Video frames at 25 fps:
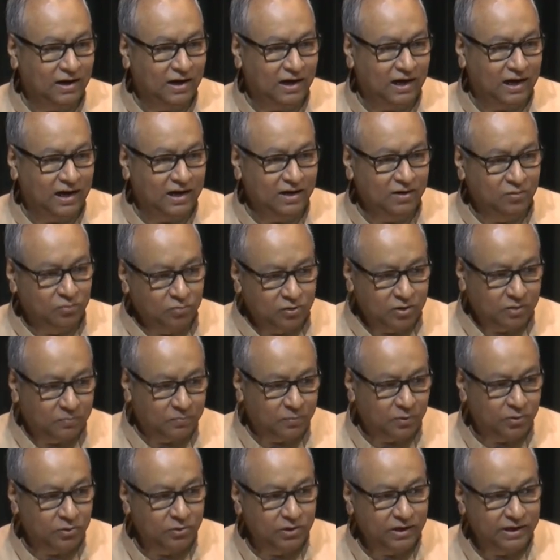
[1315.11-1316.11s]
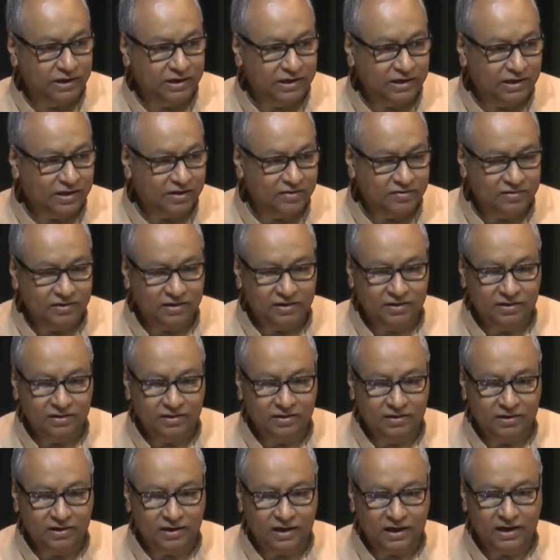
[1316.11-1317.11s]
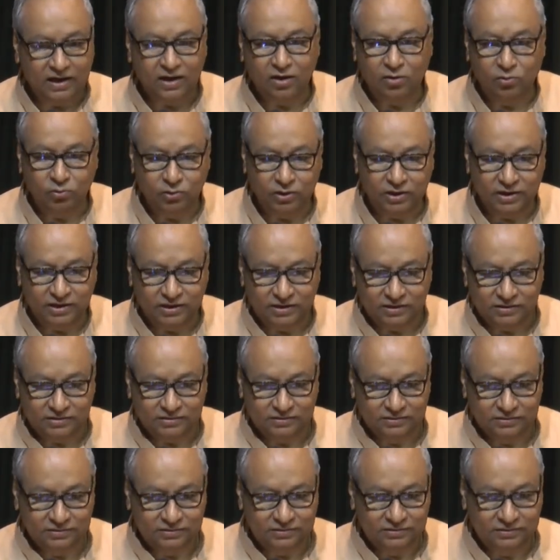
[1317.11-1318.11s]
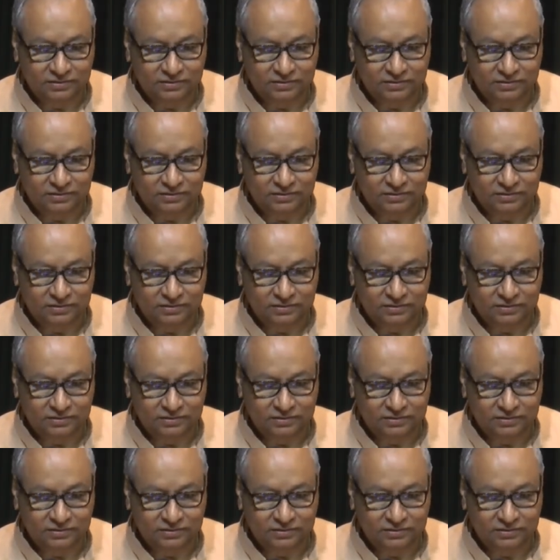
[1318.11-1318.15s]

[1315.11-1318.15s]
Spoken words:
I look upon it as an accountant.